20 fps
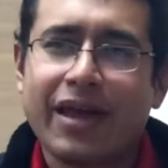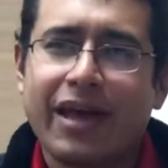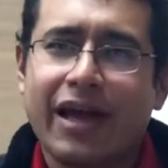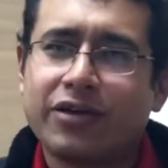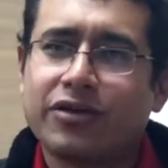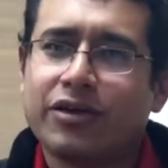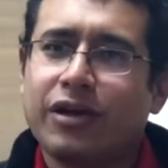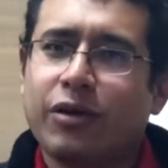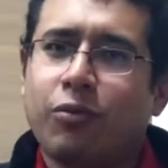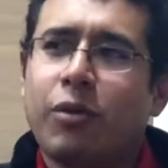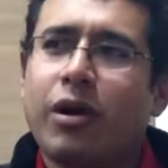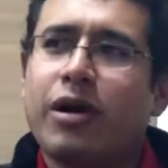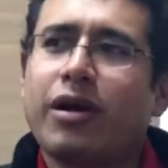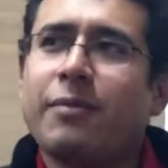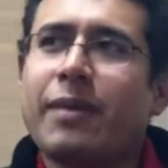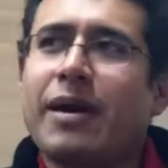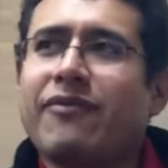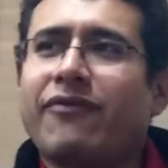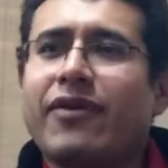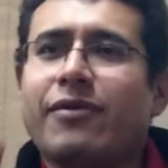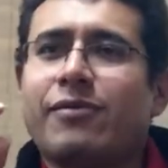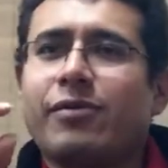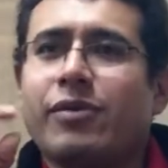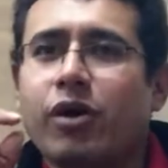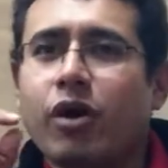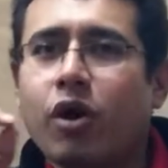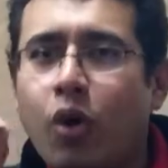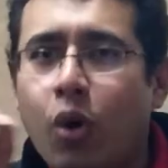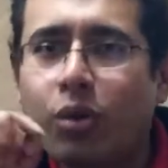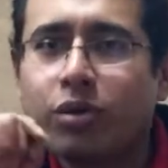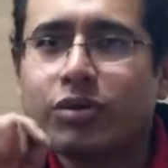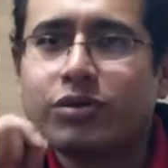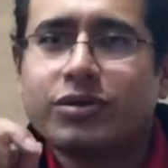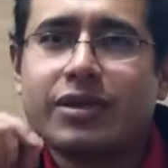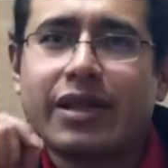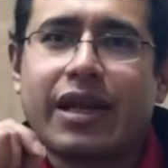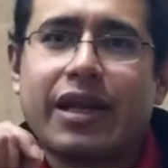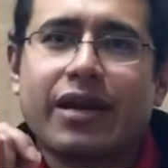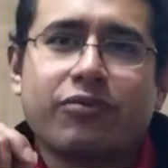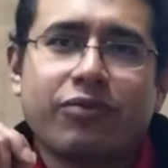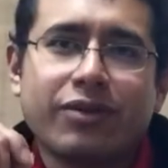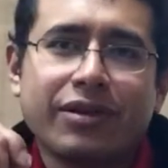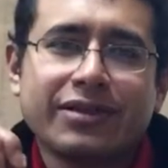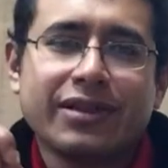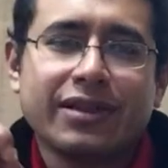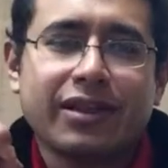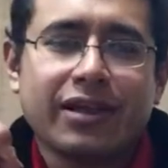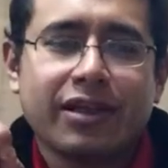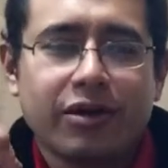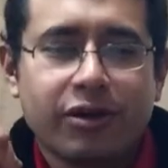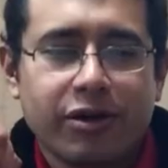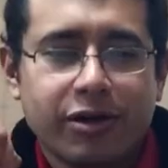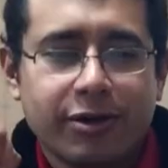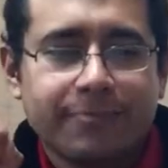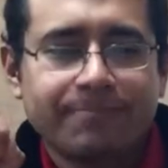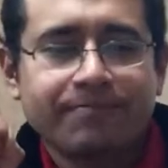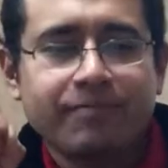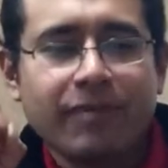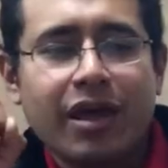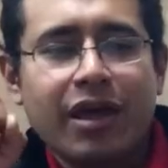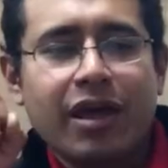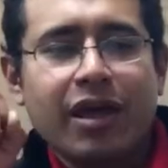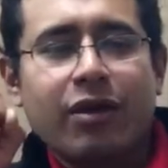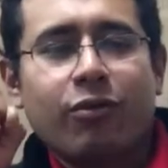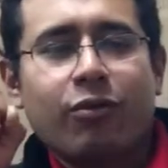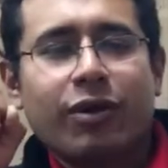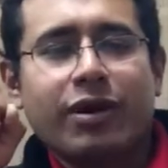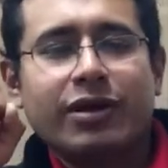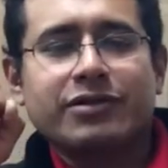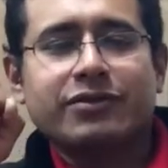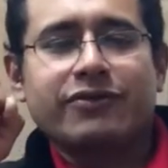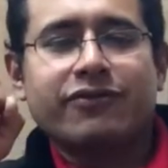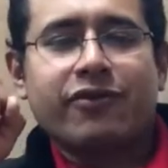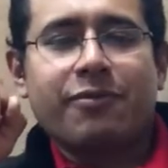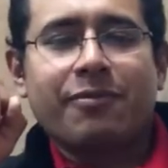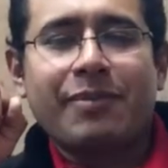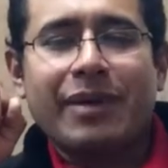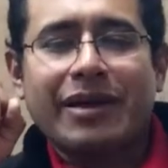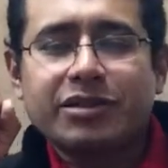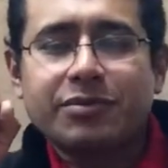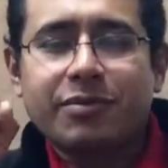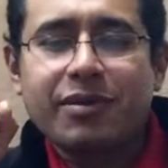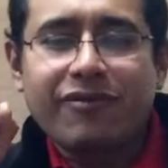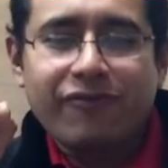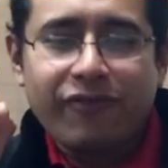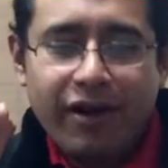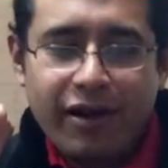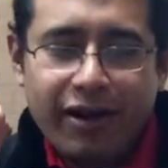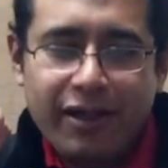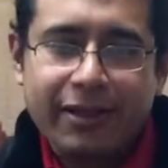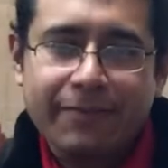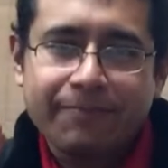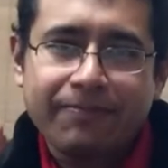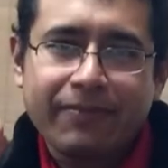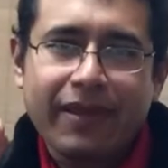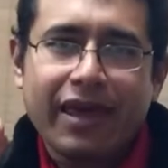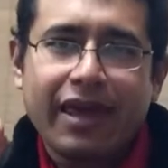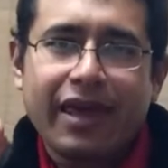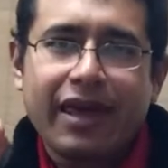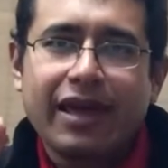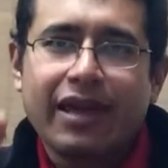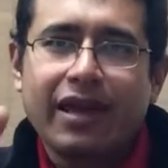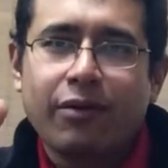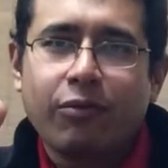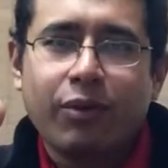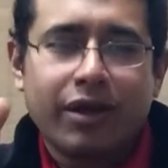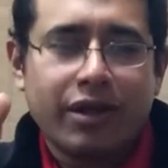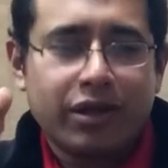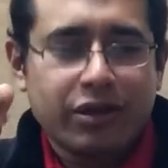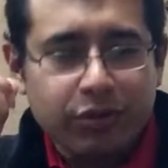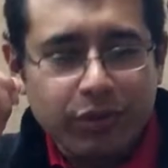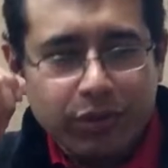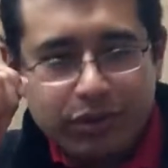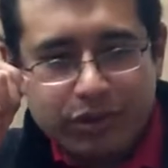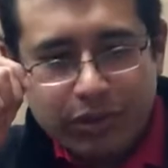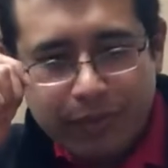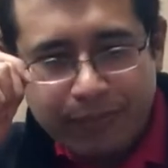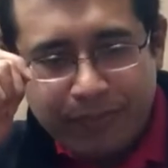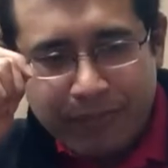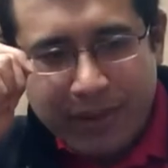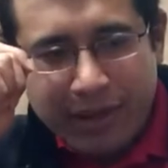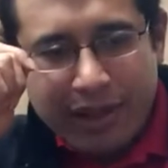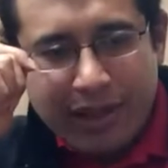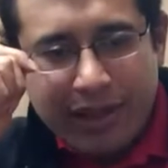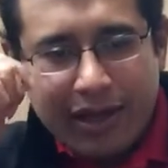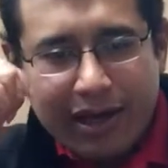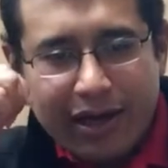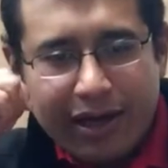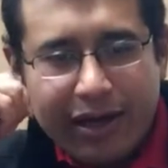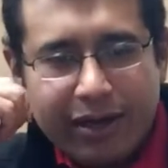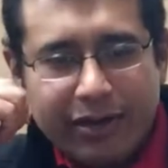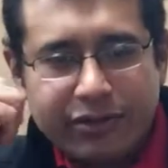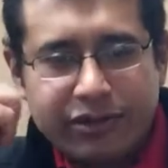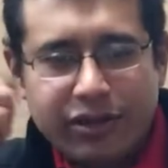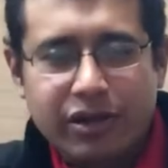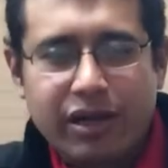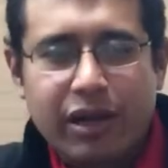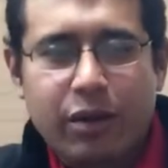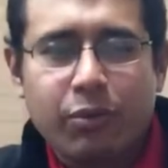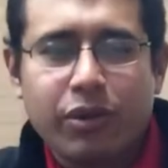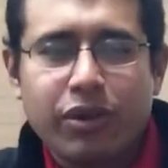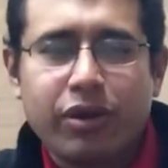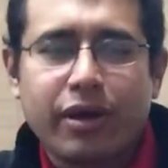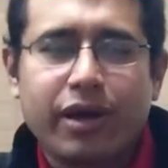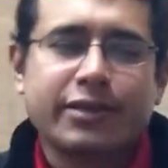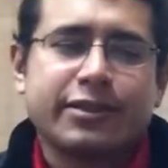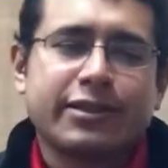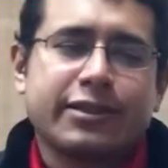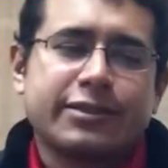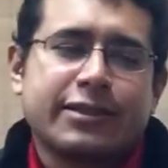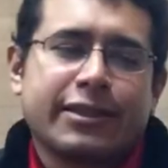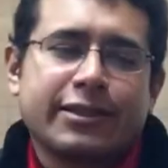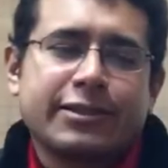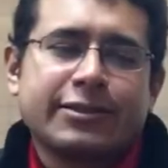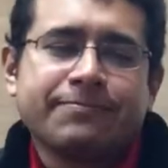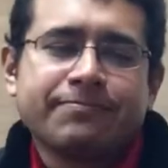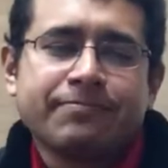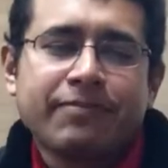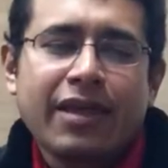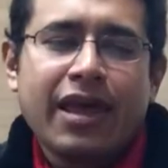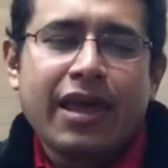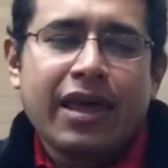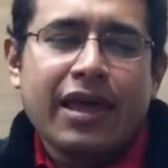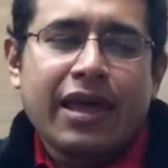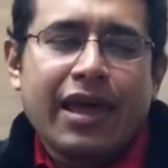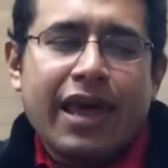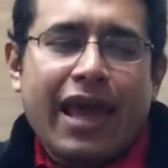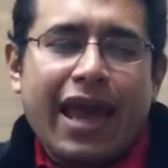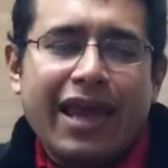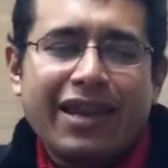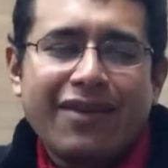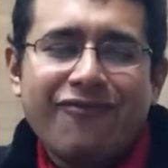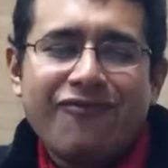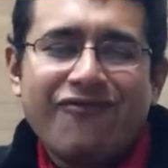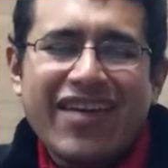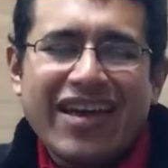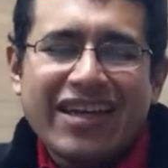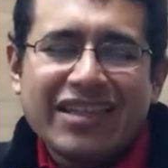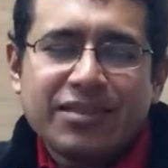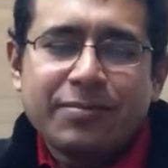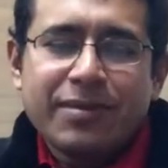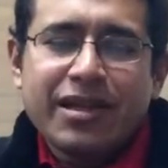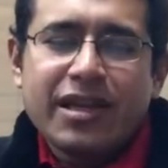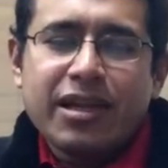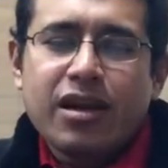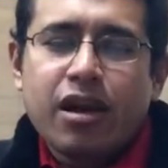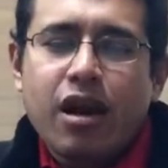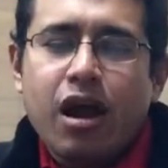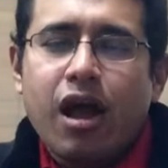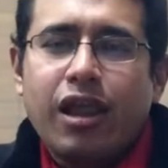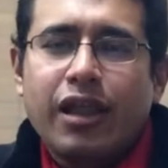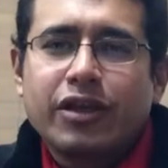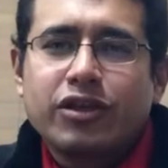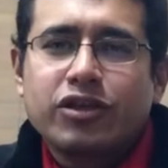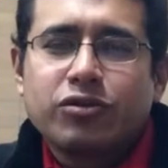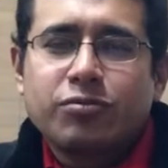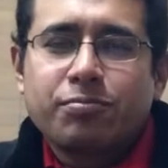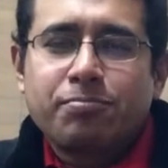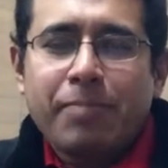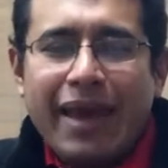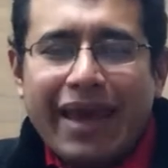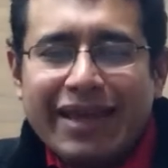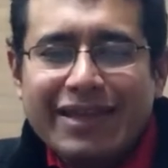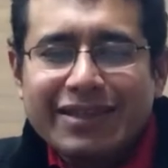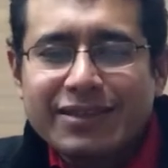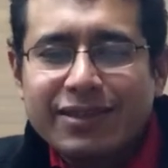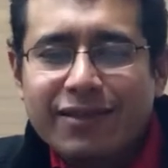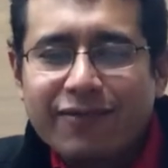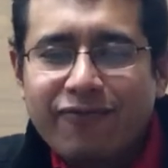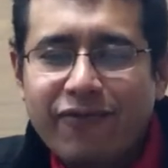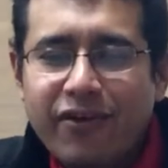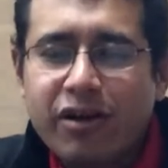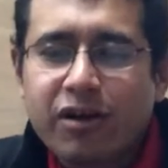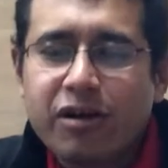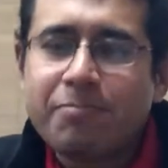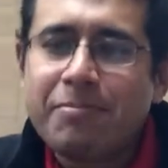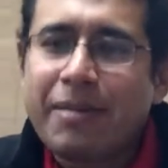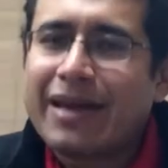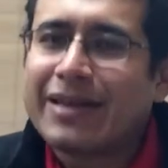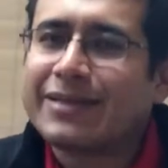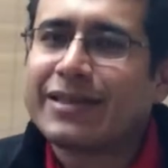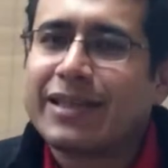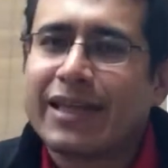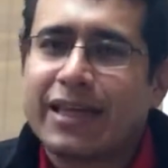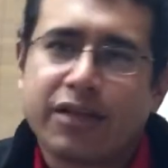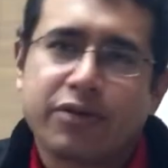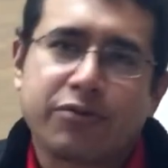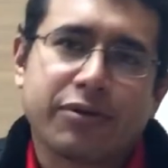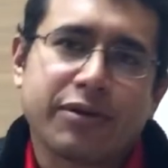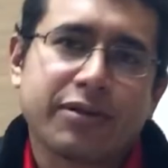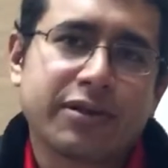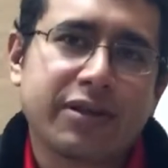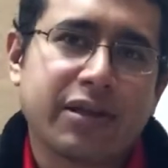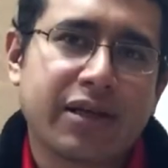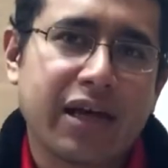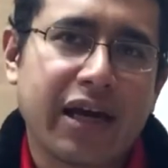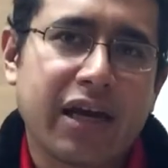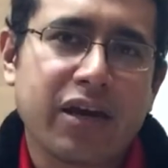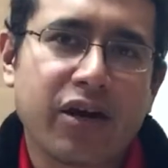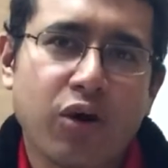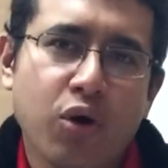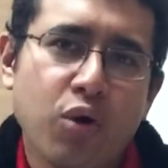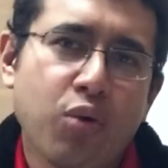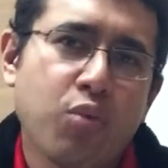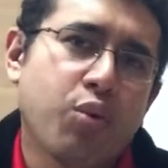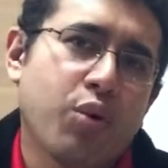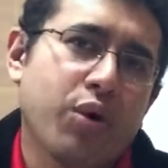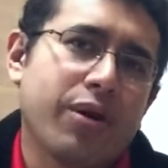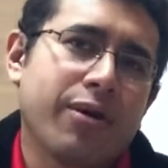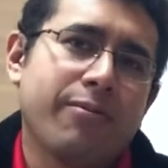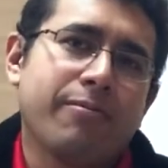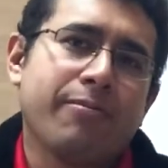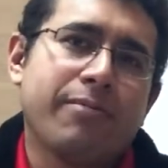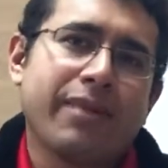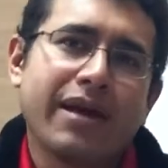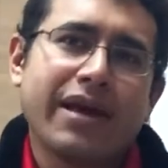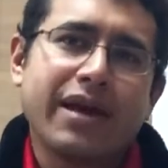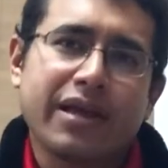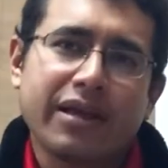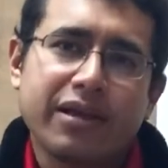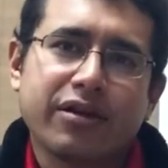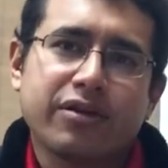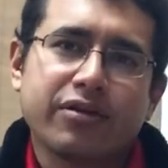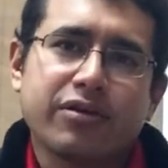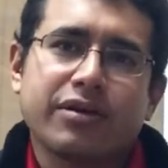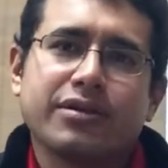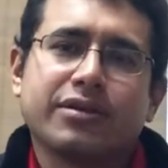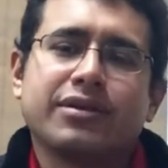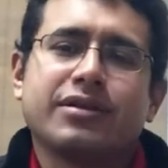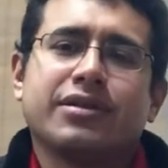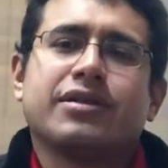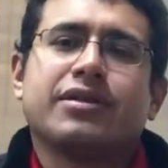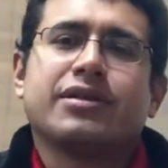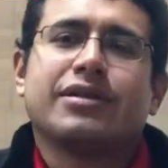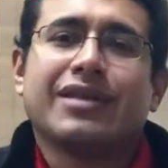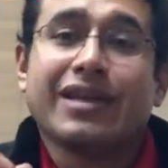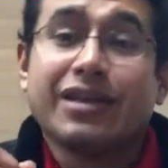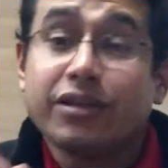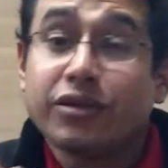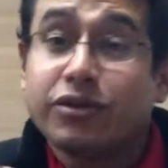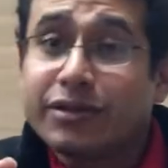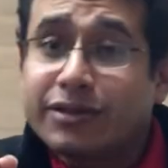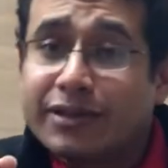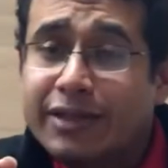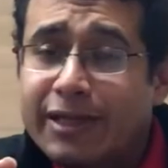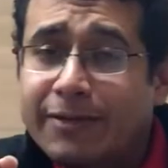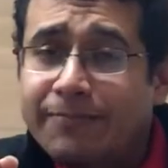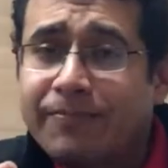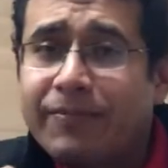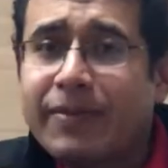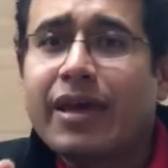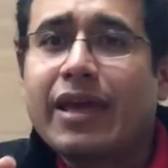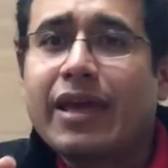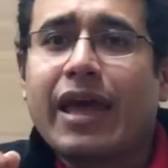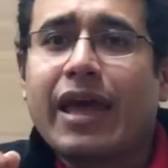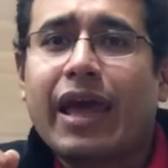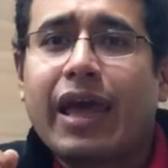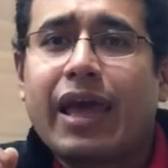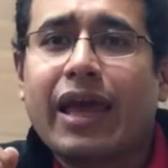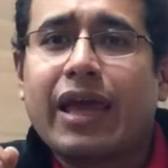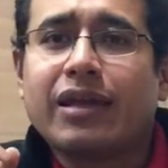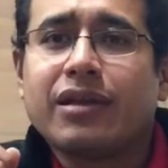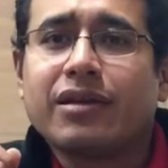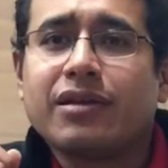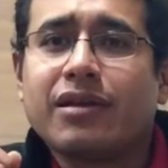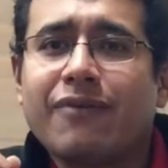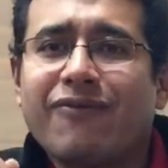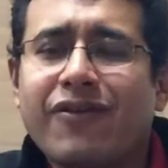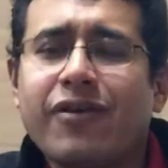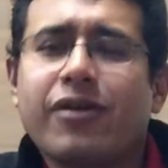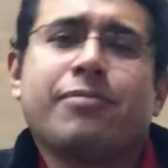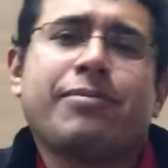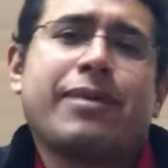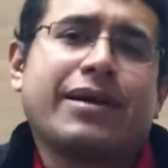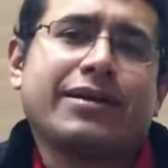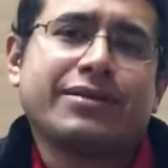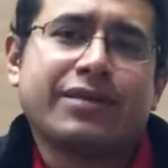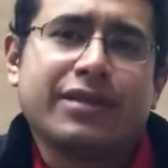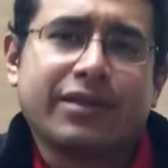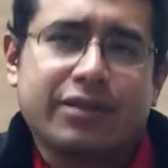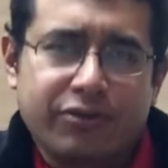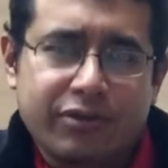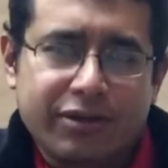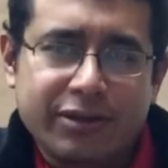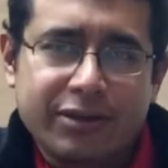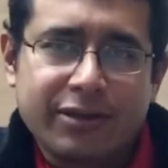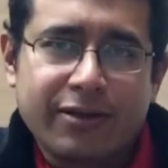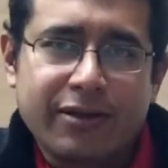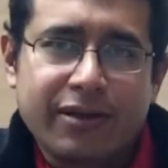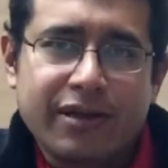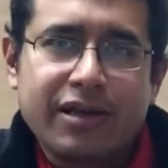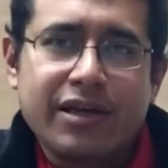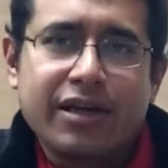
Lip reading: Actually, one of my favorite quotes that I recently learned was from Benjamin Franklin, and I wanted to also share that with you guys. It says, "An investment in knowledge pays the very best interest," and who wouldn't be interested in the very best interest?